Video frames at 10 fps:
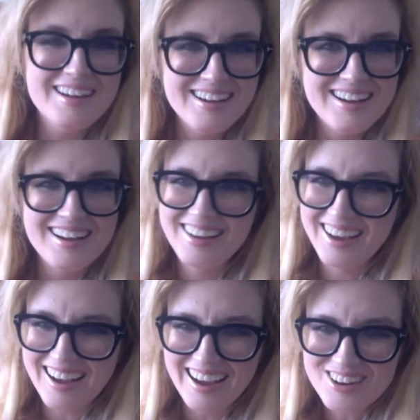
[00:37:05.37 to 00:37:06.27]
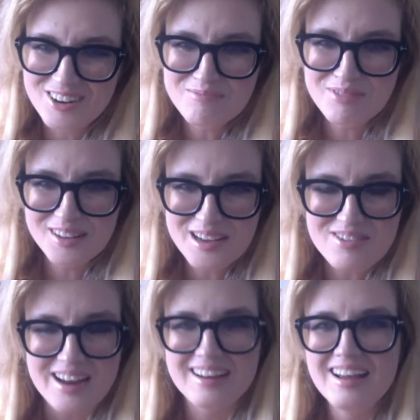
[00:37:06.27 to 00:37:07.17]
I couldn't
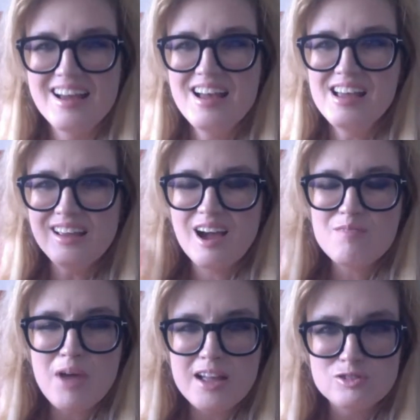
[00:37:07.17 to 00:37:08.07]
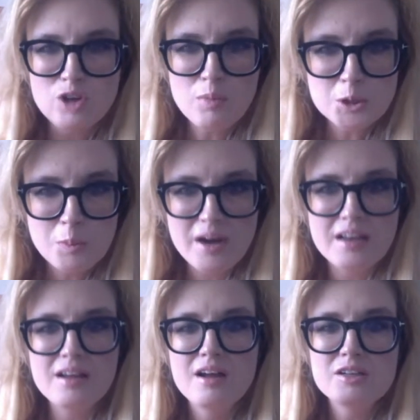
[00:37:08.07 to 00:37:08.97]
believe it. He got paid so much
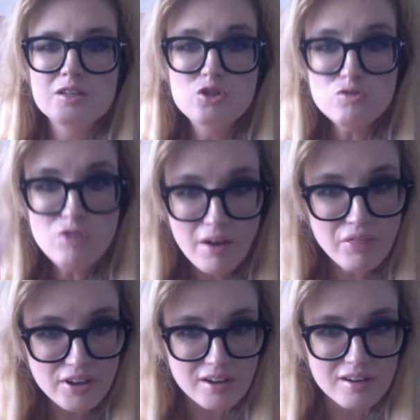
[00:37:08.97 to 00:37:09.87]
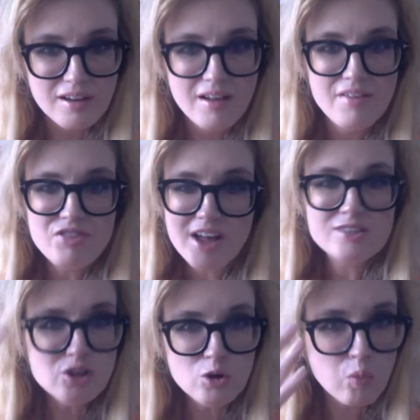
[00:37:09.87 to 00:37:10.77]
money to do nothing.
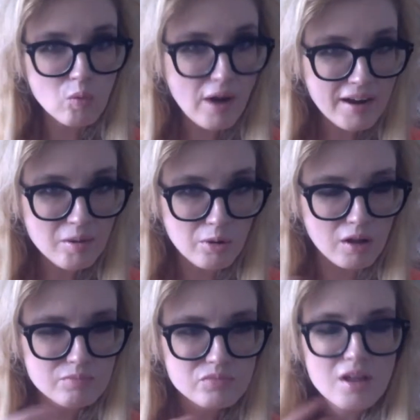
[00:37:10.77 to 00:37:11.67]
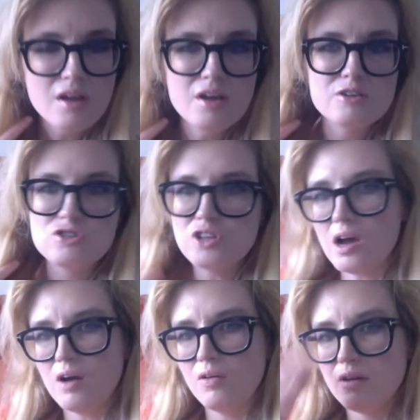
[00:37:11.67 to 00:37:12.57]
That's incredible.
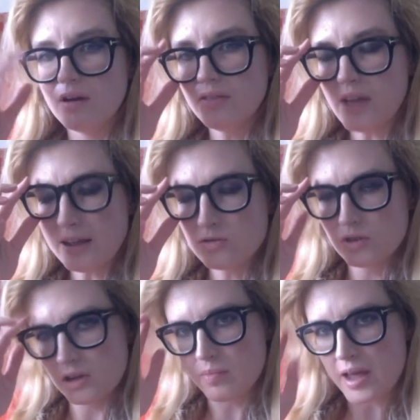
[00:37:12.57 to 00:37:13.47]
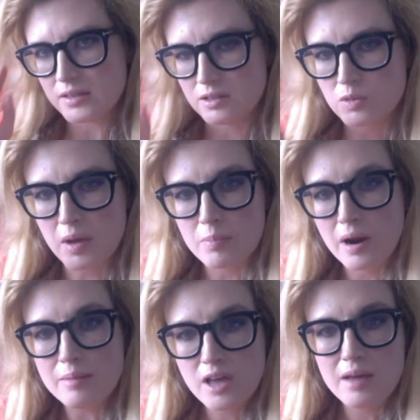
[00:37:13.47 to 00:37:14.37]
So that's really amazing to me. But
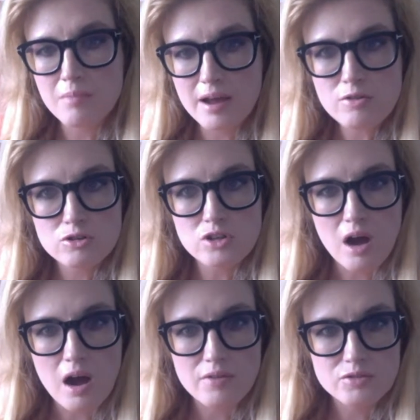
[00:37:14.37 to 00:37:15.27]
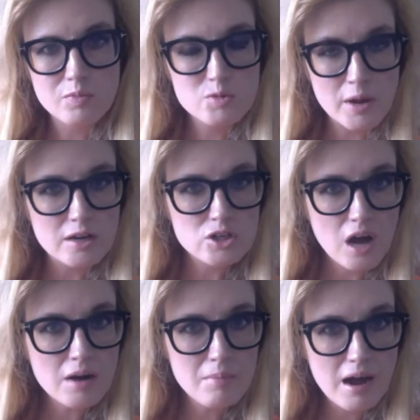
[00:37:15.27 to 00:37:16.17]
I'm saying Microsoft spent a
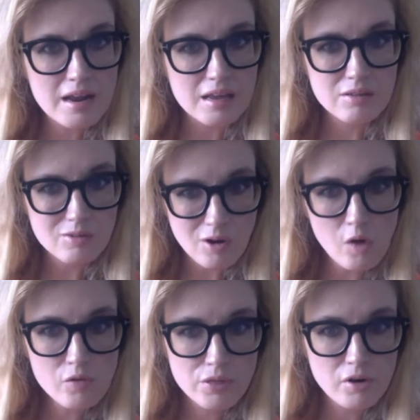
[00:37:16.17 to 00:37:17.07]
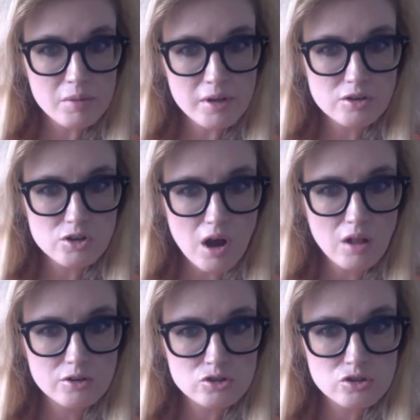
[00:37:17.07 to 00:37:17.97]
ton of money, over $30 million
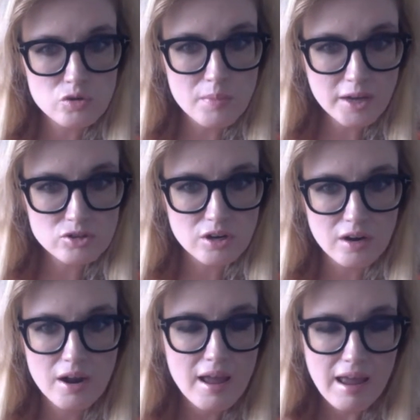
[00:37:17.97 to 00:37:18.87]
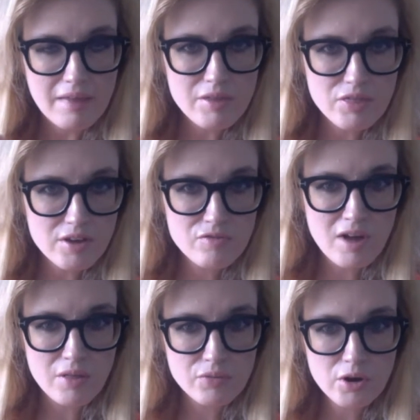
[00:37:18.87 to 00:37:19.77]
to do Mixer, and the thing
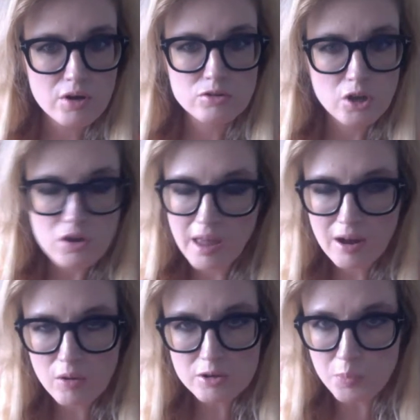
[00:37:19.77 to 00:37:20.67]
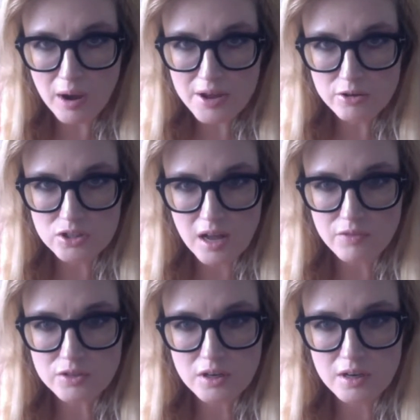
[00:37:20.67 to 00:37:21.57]
fell through. So you can't always buy
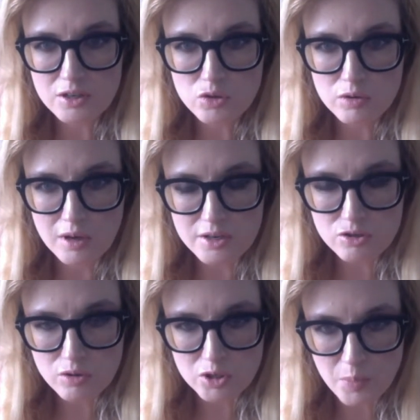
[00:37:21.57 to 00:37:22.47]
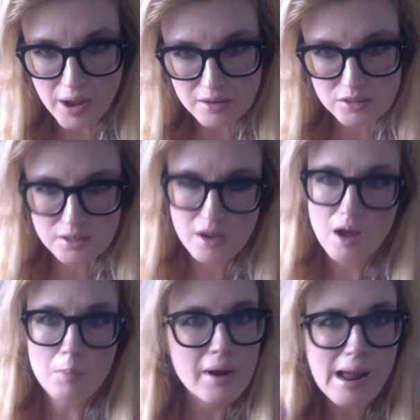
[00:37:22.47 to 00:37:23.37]
yourself to, into, a, into a space.
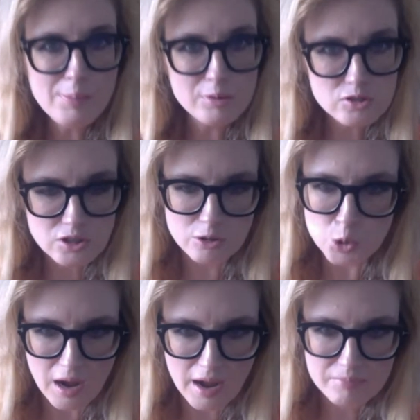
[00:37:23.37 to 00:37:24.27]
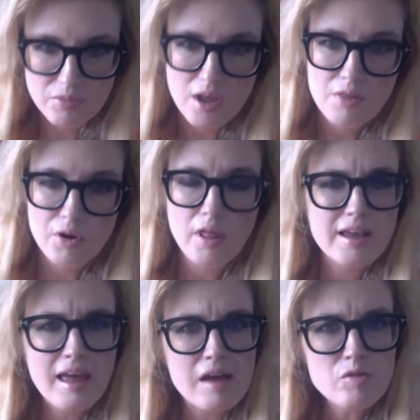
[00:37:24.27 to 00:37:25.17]
But Apple's going to try. They're
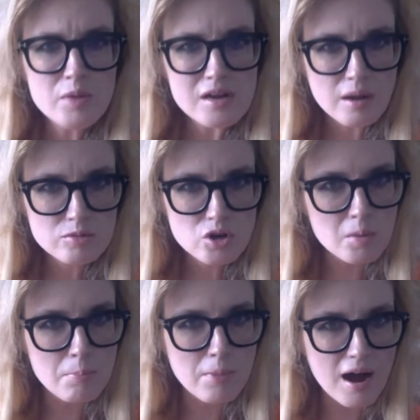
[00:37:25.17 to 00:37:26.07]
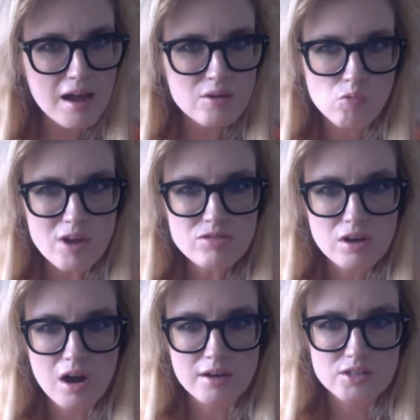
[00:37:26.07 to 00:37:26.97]
like, hey, everybody comes here to buy and rent the
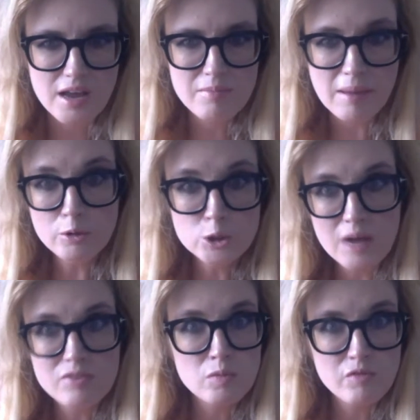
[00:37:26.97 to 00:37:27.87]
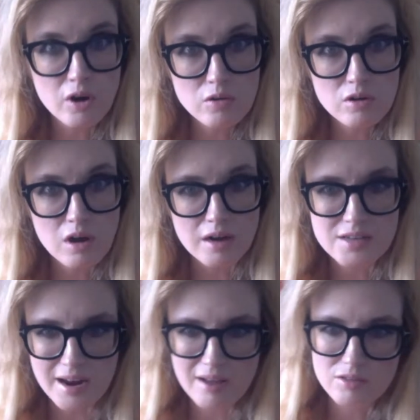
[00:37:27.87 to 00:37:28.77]
content. Maybe we should have some of our own
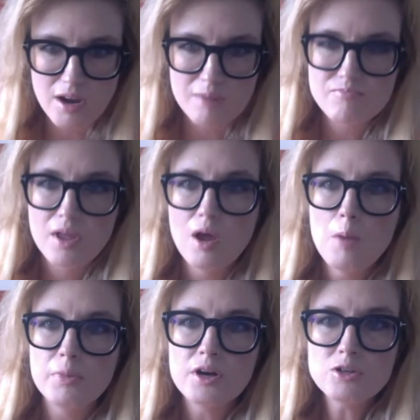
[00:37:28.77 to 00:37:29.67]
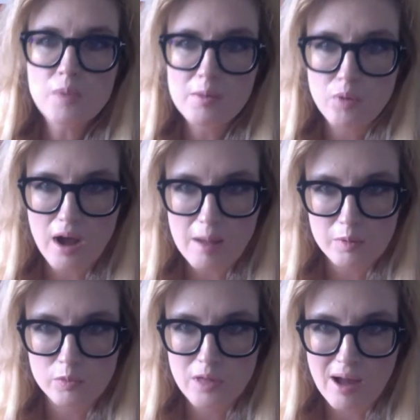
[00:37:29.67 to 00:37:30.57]
content out there. But here's my
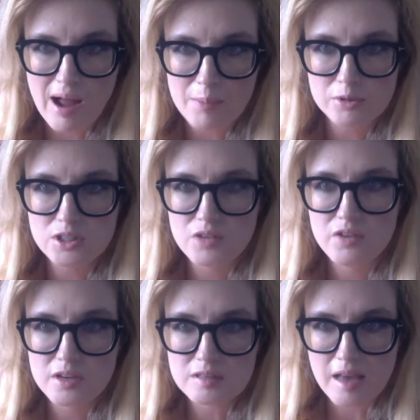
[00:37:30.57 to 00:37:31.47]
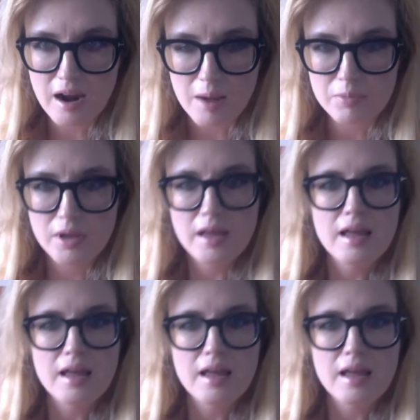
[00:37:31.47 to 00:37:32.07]
problem with how Apple TV is set up.